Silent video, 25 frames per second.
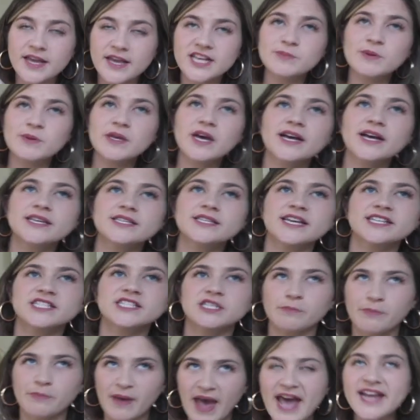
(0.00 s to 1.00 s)
is because
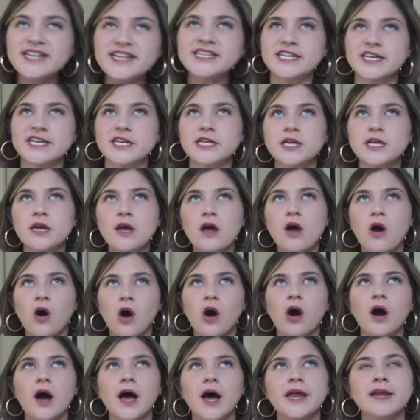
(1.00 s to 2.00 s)
it depended
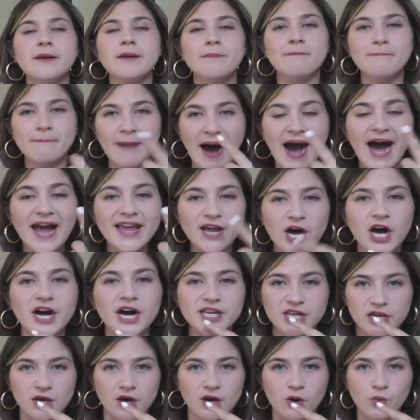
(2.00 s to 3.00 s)
on my
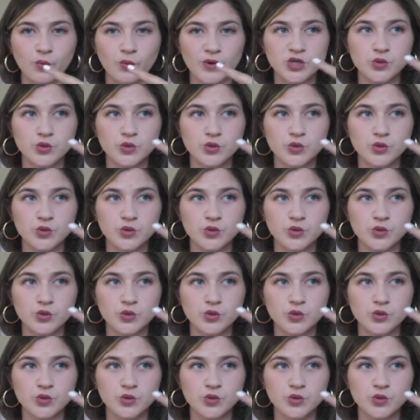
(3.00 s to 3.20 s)
audio,